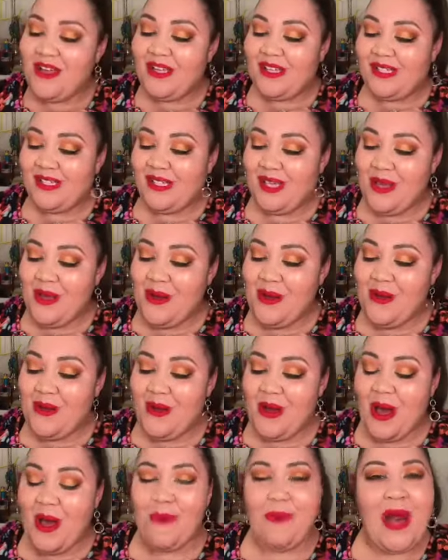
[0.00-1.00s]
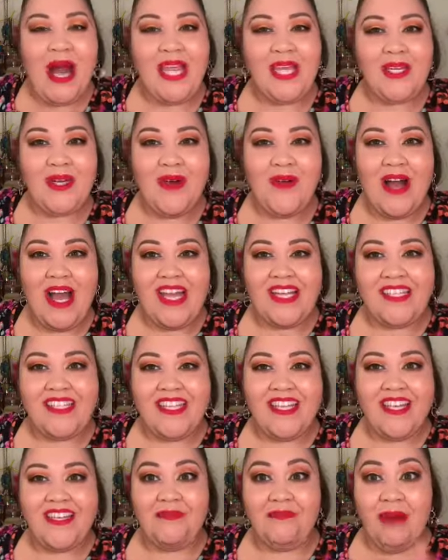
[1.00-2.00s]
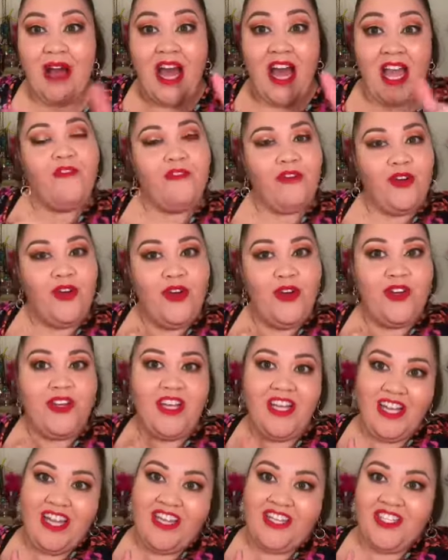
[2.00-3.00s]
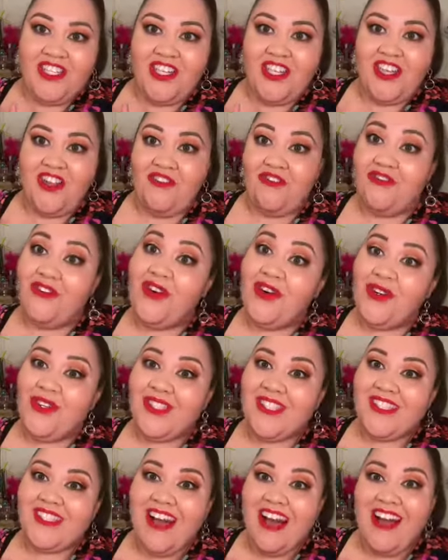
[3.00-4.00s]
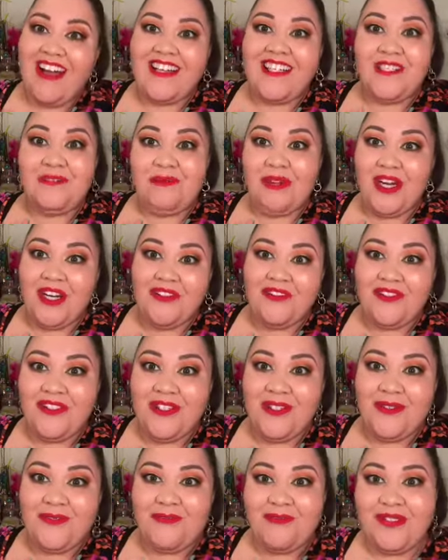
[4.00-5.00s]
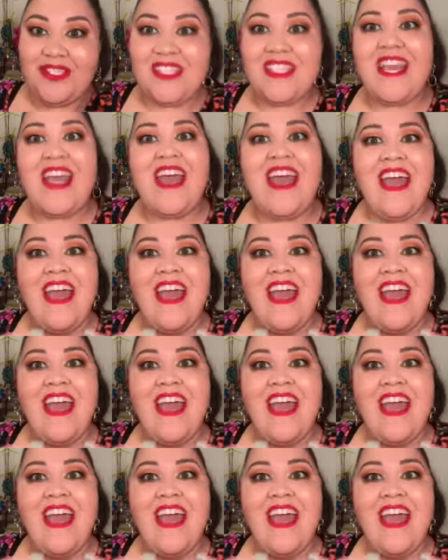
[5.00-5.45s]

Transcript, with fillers: so a while ago i did my full collection of full-size perfumes